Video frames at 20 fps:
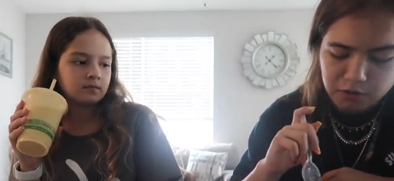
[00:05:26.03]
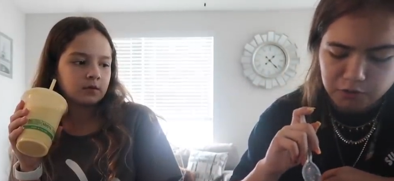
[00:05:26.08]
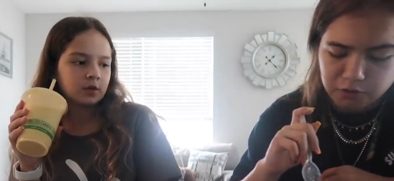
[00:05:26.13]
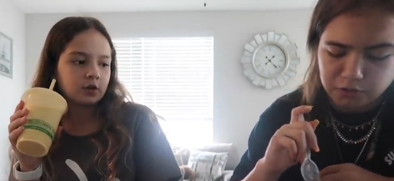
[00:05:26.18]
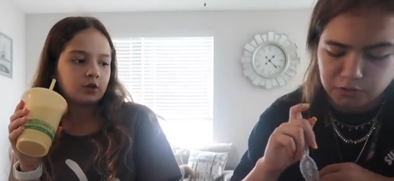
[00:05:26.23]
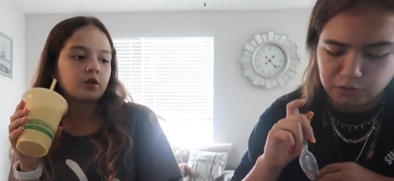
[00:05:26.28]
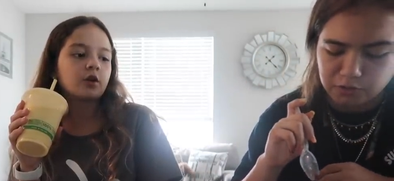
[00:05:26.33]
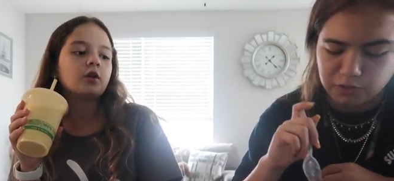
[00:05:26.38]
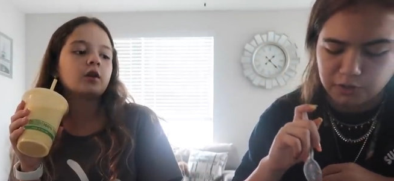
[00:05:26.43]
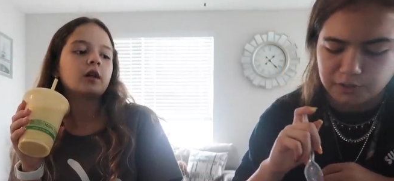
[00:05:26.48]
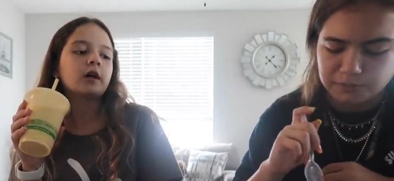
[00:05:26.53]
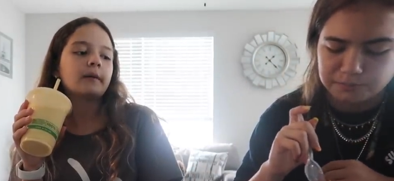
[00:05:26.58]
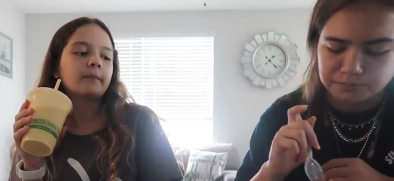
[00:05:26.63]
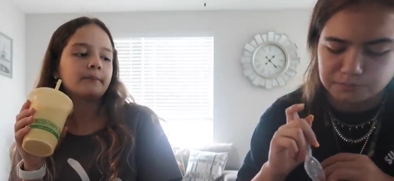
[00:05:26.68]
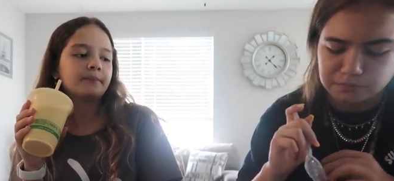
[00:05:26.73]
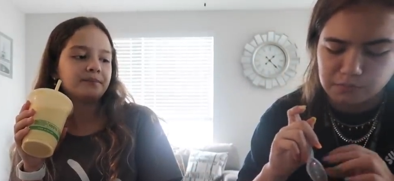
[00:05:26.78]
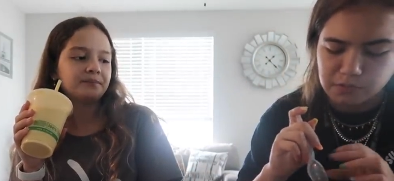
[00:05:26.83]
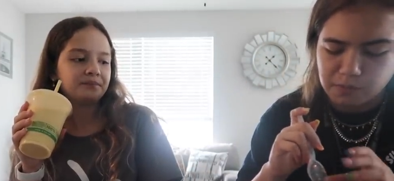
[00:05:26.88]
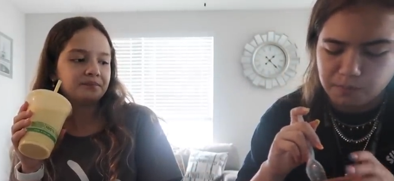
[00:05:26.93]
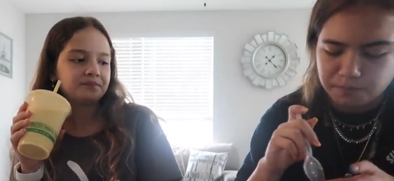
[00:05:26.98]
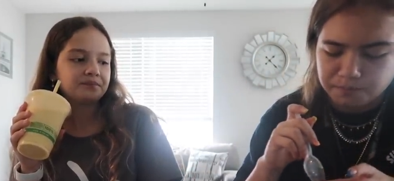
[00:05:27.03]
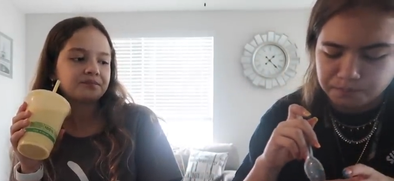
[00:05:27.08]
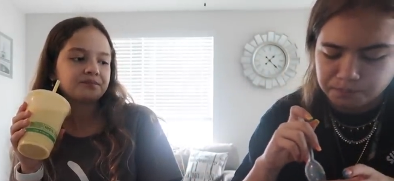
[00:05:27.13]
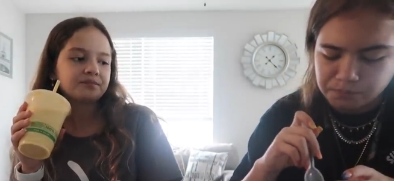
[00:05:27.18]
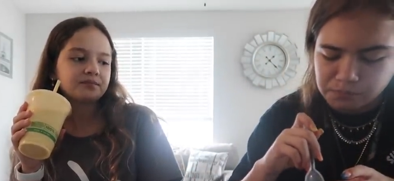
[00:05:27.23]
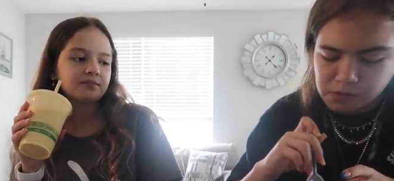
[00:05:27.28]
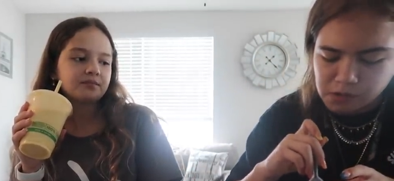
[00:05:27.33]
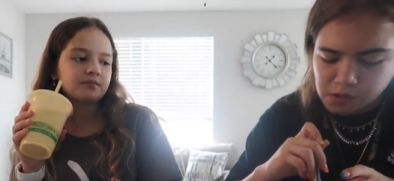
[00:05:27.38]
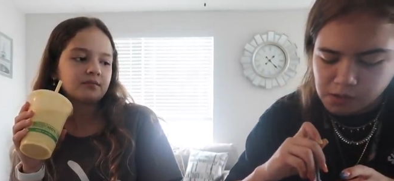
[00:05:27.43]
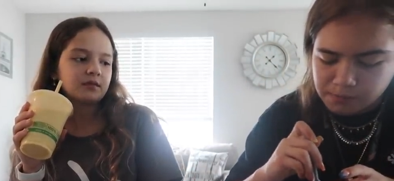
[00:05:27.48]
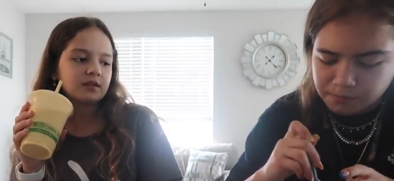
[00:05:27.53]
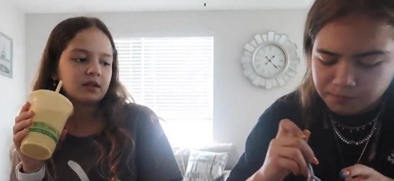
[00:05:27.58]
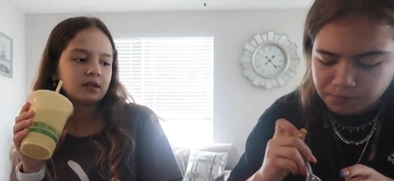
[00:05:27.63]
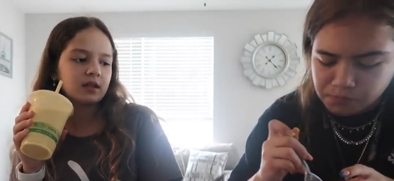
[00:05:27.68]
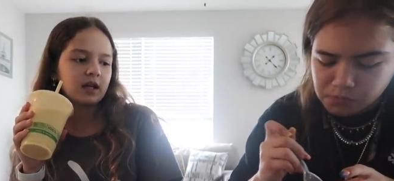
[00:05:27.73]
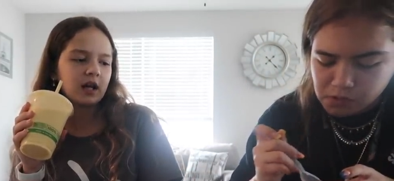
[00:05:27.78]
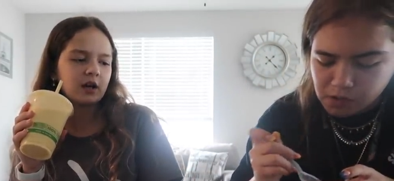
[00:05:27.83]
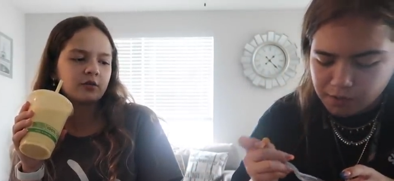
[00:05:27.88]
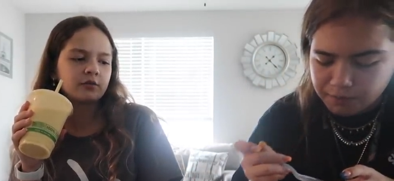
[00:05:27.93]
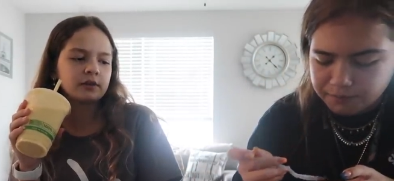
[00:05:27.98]
Speaker 1: Granola. Granola.
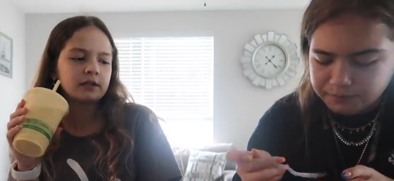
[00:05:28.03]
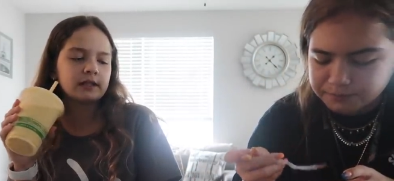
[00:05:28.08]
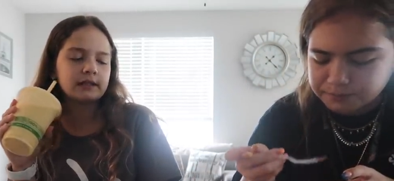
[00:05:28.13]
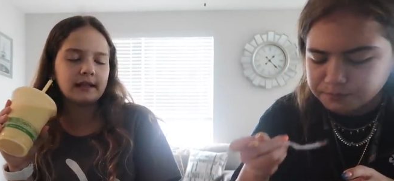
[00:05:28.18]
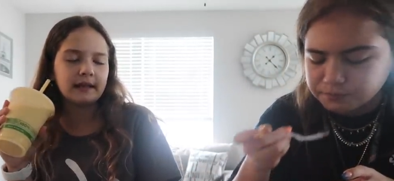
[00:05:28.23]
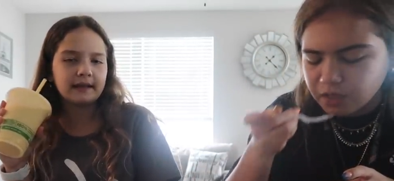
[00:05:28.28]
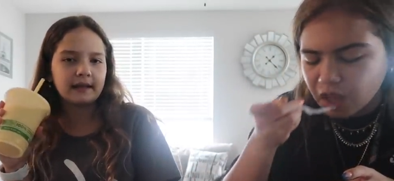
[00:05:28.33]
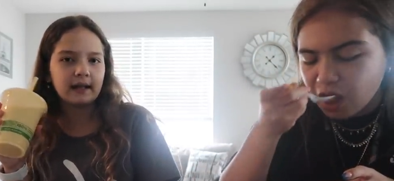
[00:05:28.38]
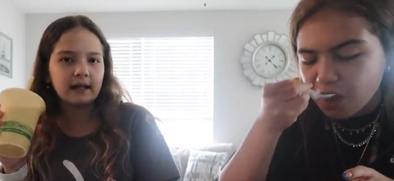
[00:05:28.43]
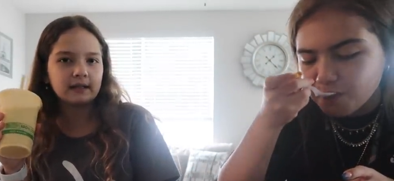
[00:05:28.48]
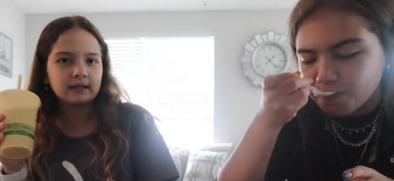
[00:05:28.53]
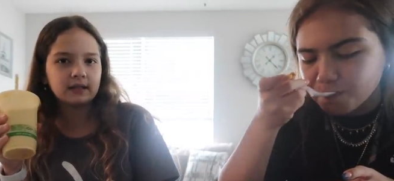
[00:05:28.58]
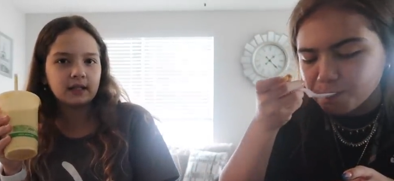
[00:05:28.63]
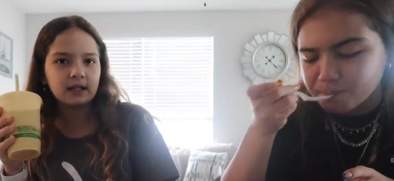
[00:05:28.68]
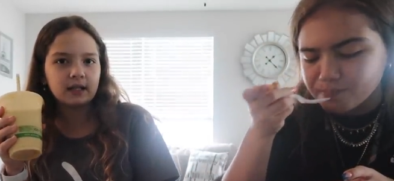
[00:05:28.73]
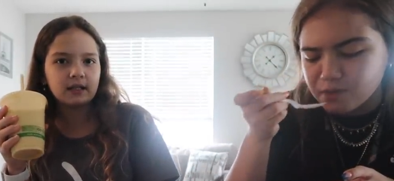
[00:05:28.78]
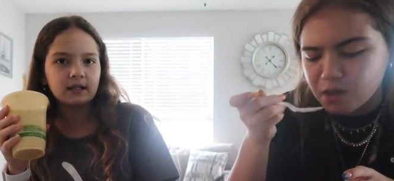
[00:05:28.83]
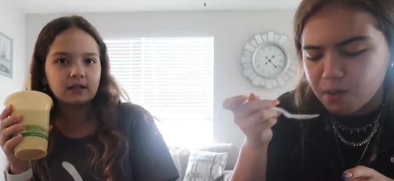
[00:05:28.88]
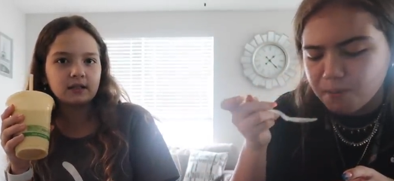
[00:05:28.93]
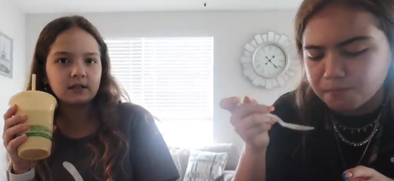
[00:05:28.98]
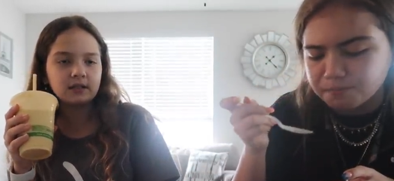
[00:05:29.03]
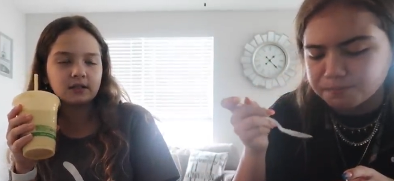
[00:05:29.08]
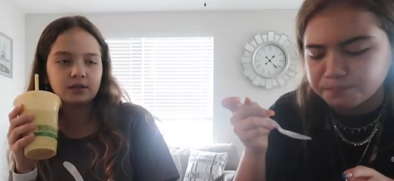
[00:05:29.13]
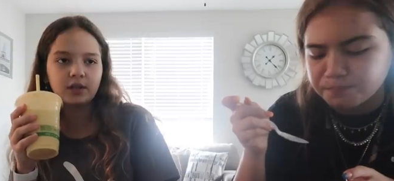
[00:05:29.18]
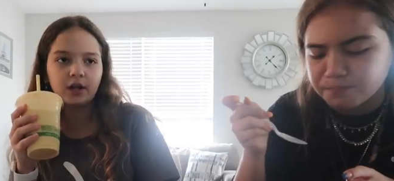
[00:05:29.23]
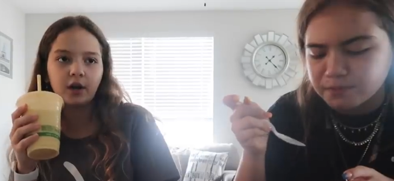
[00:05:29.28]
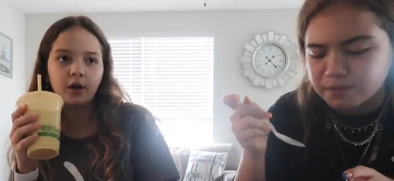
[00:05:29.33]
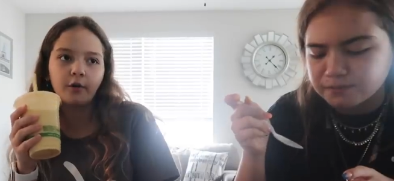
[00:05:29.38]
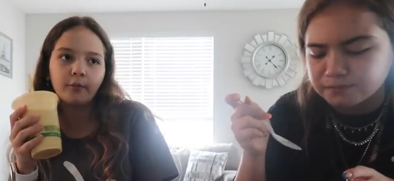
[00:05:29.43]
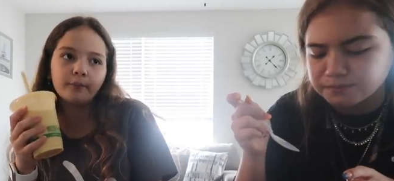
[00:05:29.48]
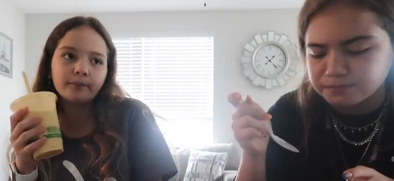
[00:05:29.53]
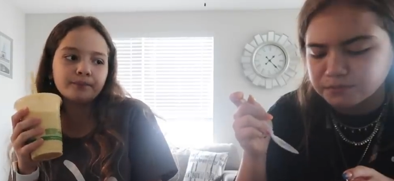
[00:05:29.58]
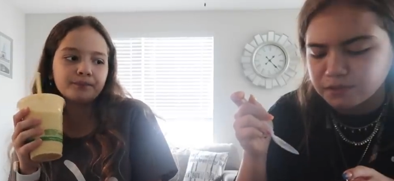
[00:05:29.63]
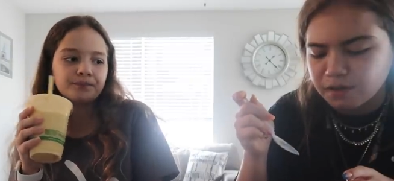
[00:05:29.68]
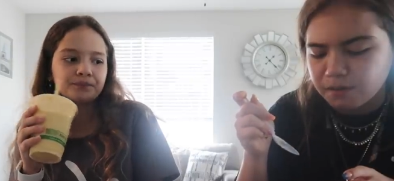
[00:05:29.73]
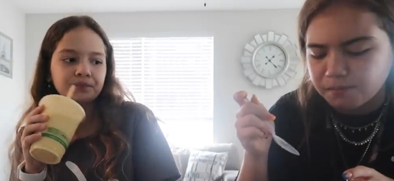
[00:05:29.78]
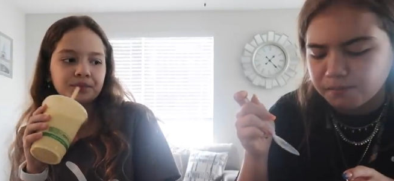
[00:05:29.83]
I don't really like acai, so.